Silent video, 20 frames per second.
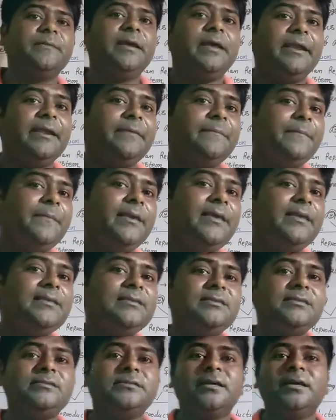It
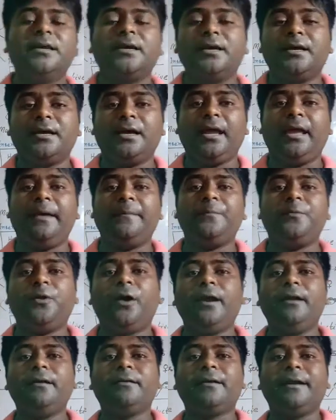means
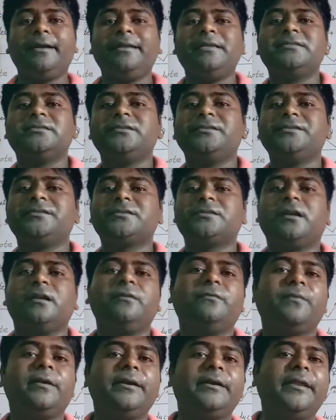haploid condition is
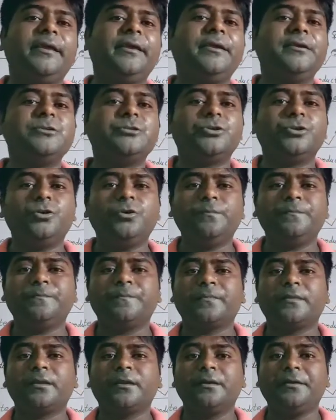converting into
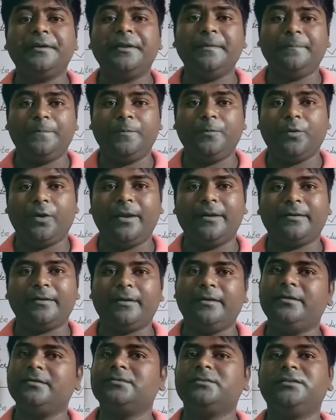diploid
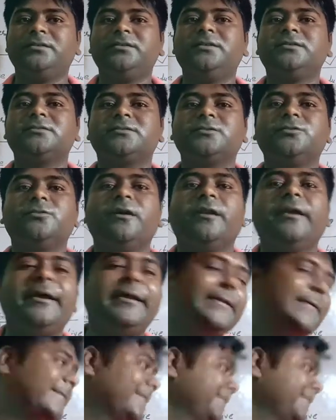condition. Yes, you are right.